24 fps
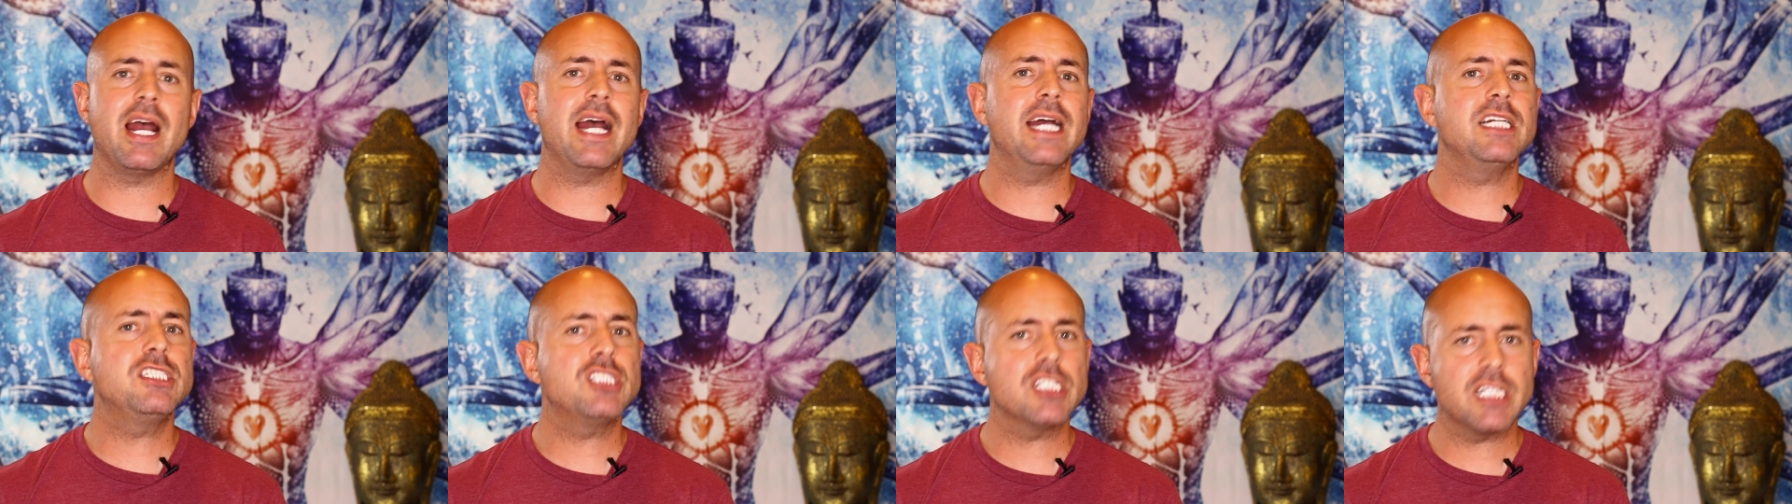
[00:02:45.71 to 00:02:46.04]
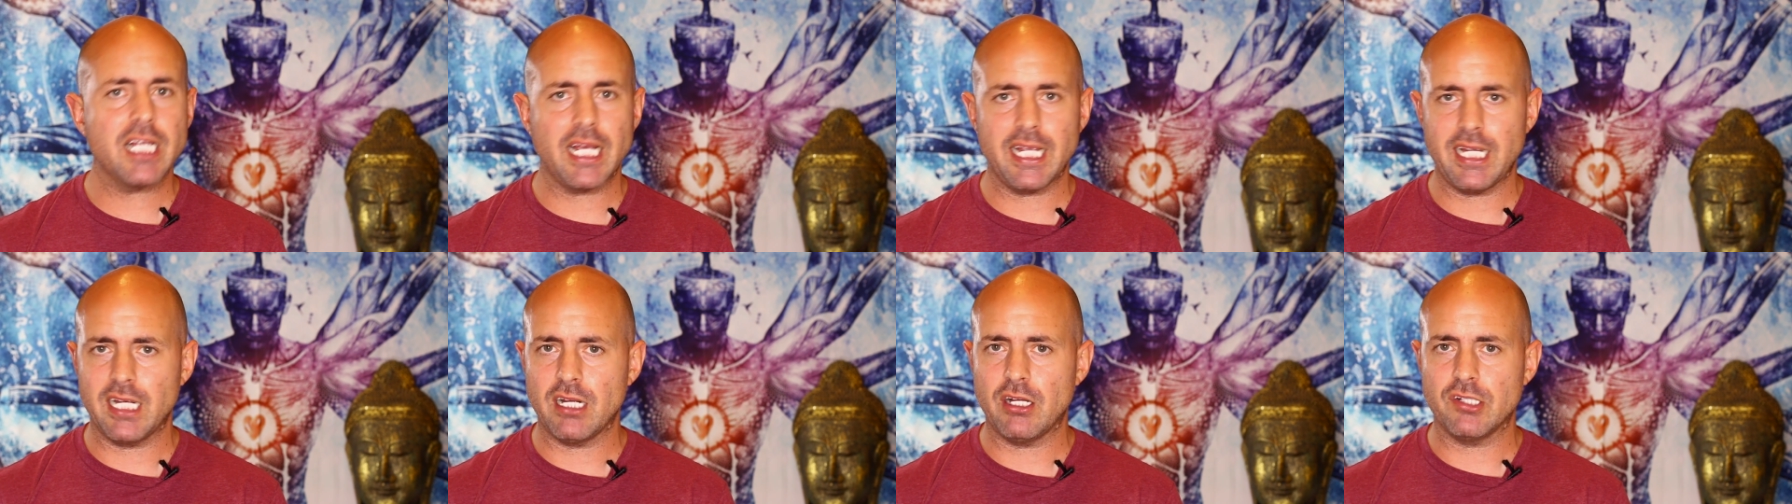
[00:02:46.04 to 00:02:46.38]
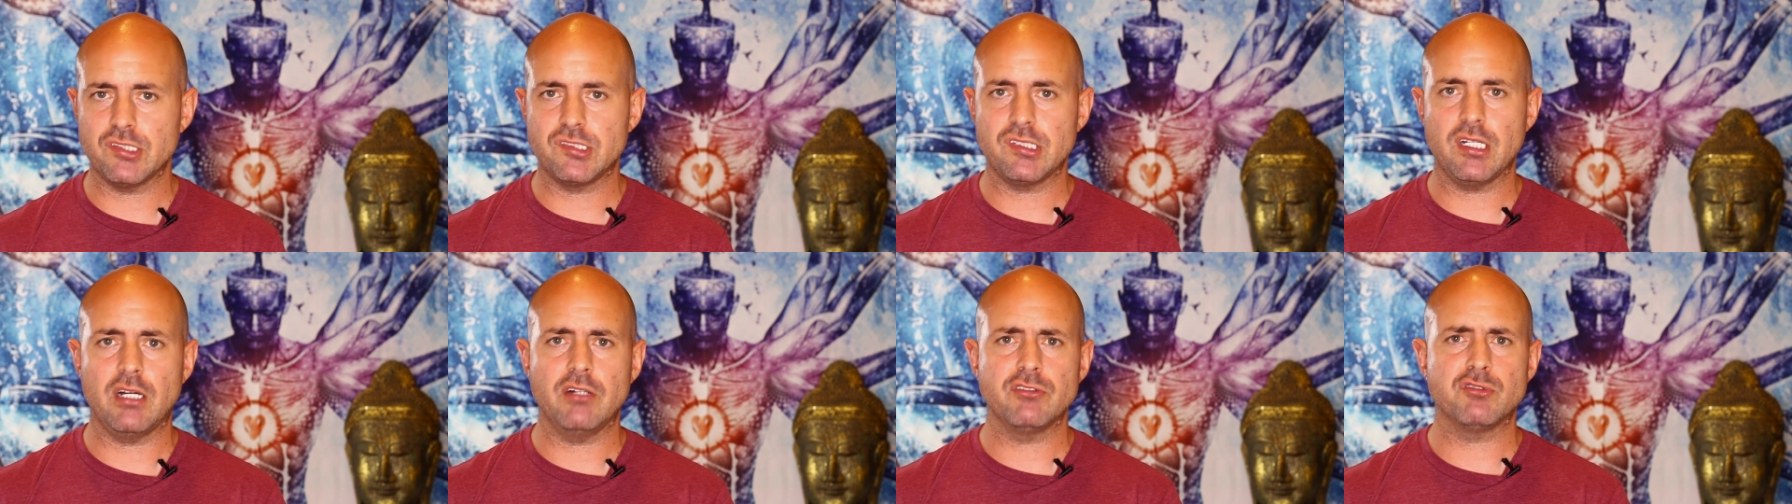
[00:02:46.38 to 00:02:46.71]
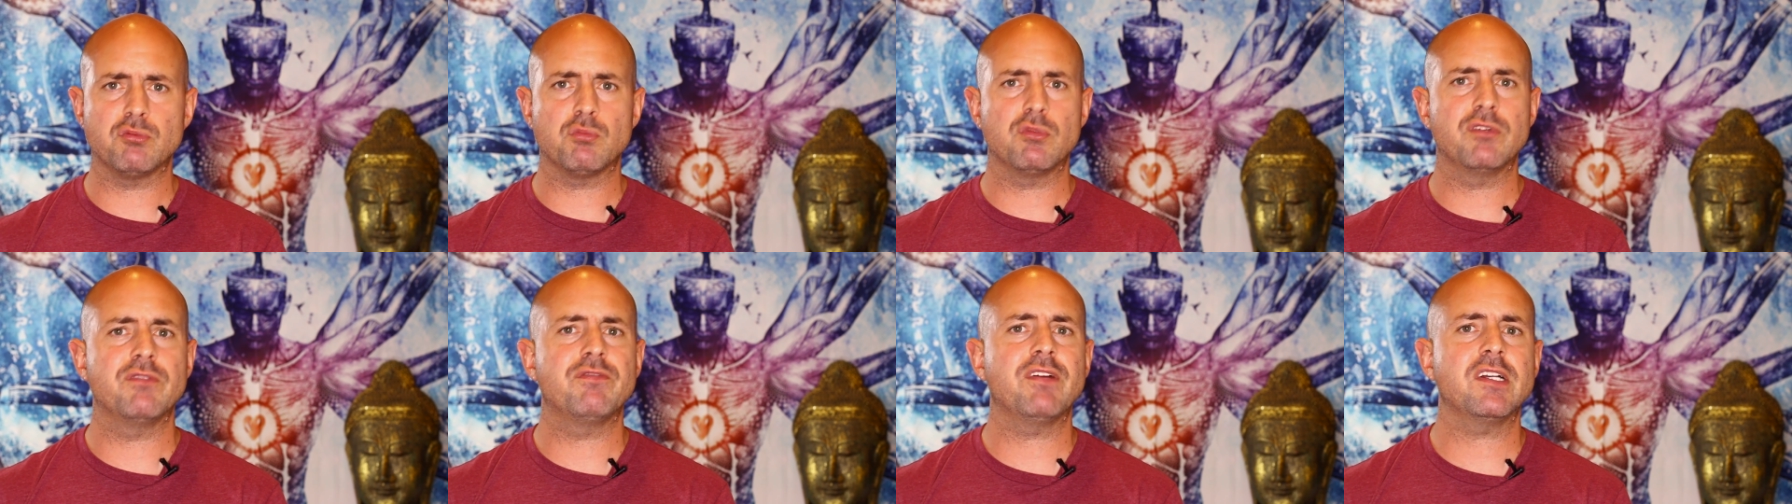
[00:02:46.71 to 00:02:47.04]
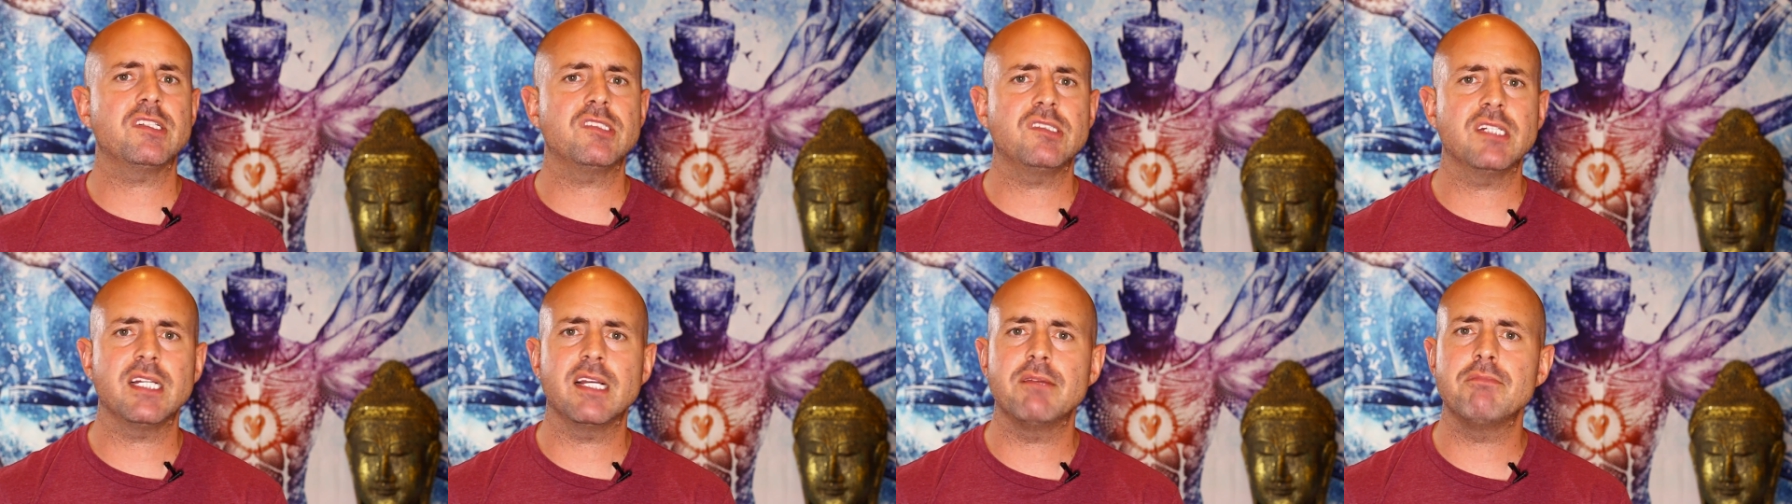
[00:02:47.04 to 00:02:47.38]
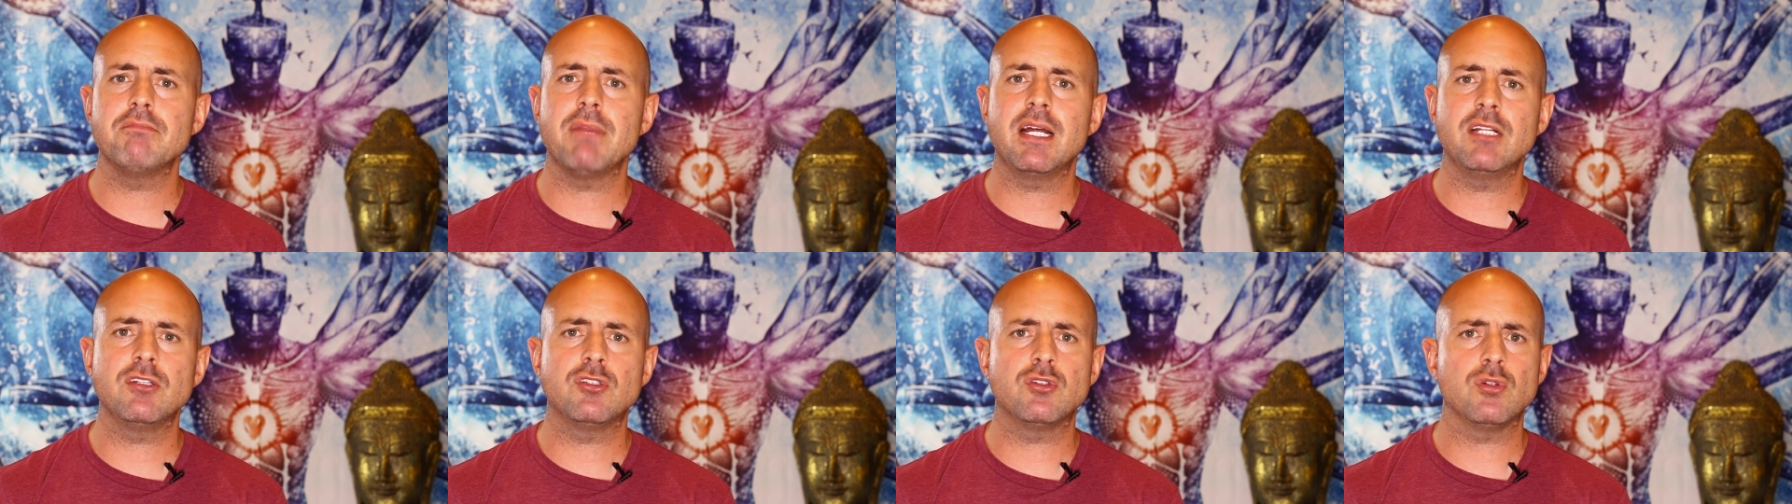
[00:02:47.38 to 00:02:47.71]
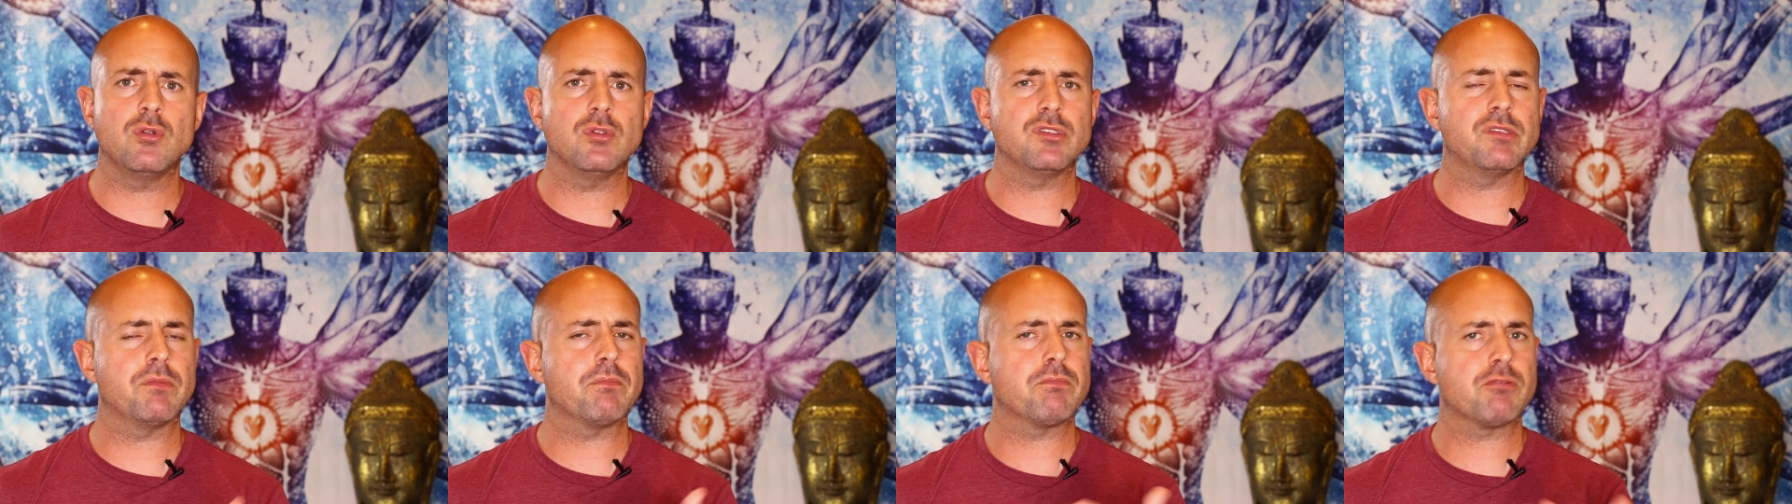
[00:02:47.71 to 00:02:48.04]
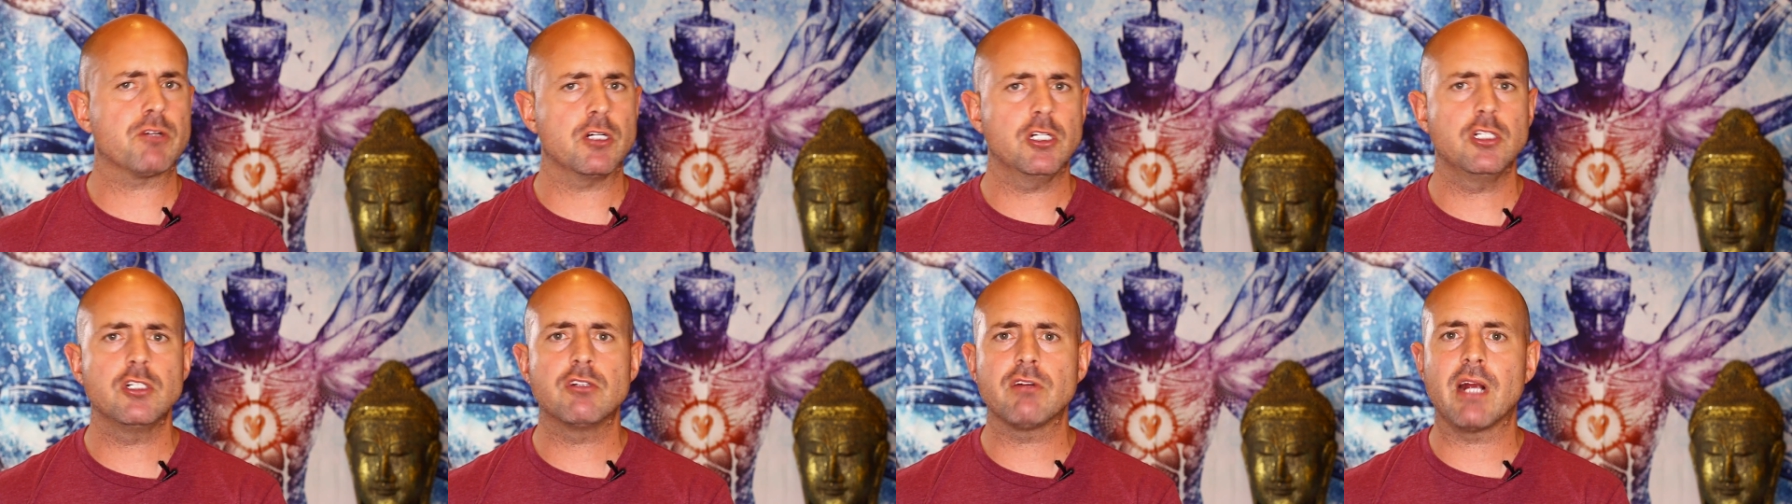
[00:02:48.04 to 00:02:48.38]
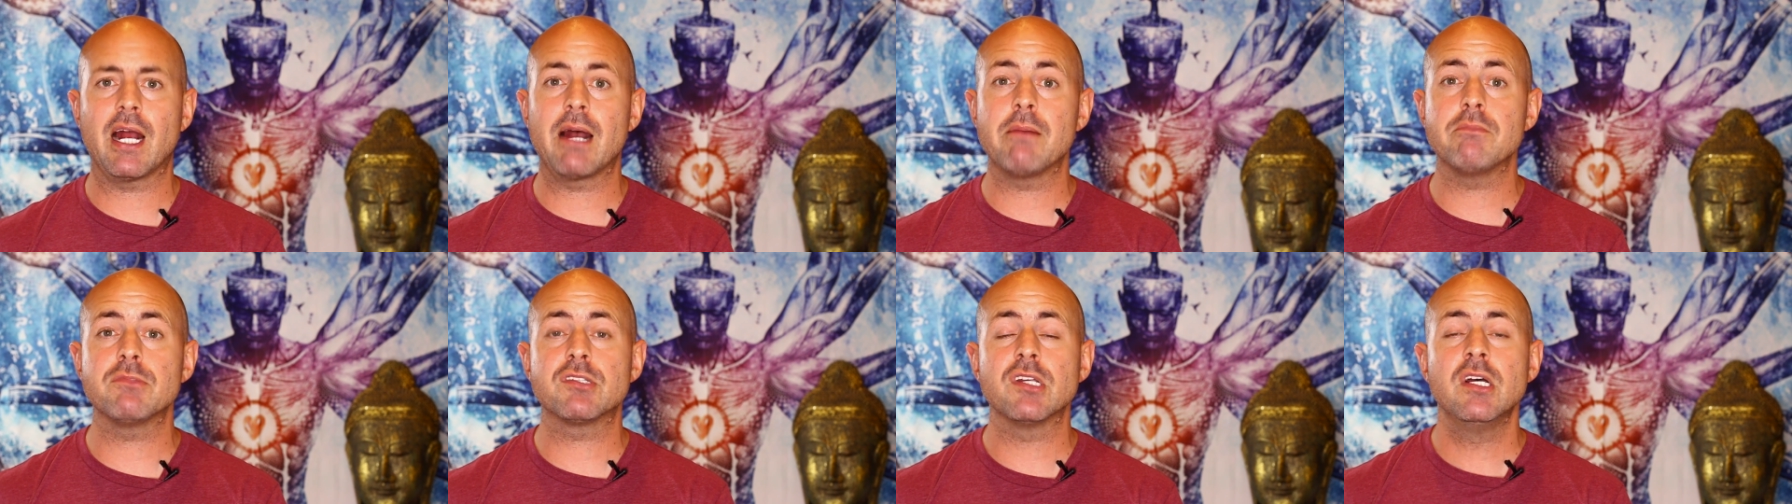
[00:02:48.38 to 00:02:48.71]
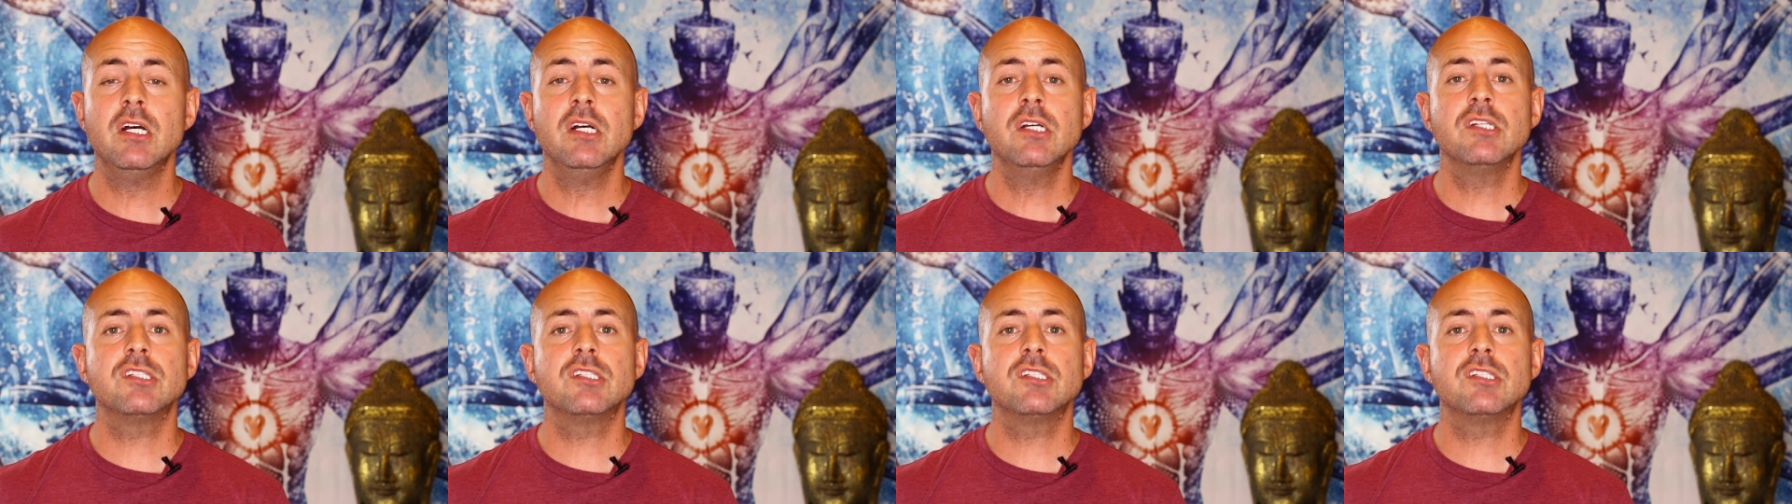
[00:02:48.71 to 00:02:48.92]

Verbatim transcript: educating ourselves and we're investing in mentors and programs